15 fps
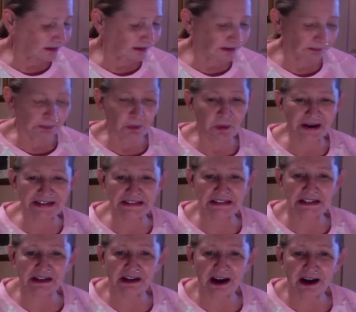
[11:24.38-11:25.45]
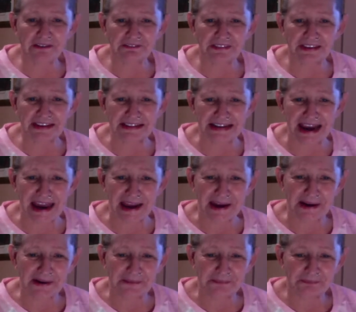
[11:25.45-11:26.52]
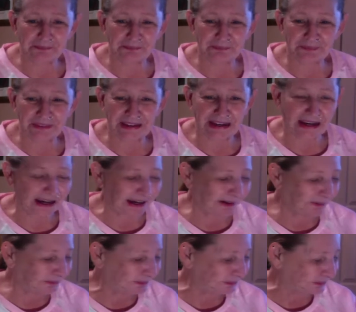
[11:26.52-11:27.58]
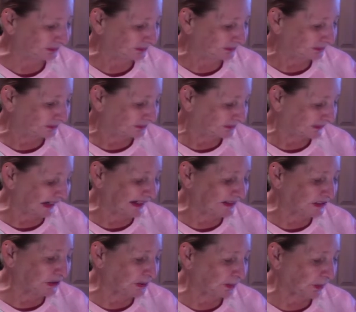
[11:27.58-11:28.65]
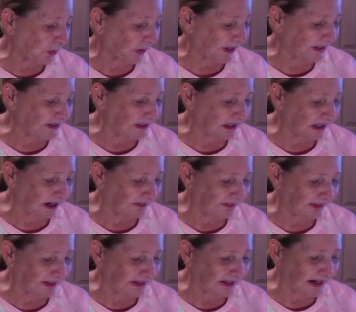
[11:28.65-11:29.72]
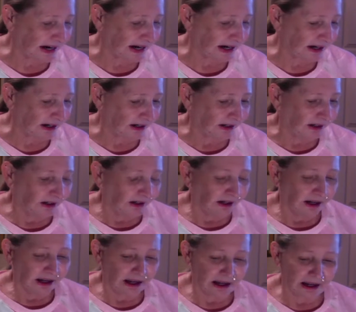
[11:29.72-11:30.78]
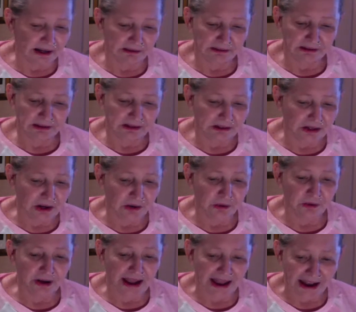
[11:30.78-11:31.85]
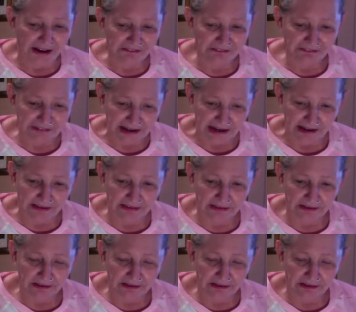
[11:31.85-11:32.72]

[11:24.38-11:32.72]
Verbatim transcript: the pointing of the day, okay? That's the pointing of the day. You know, have faith,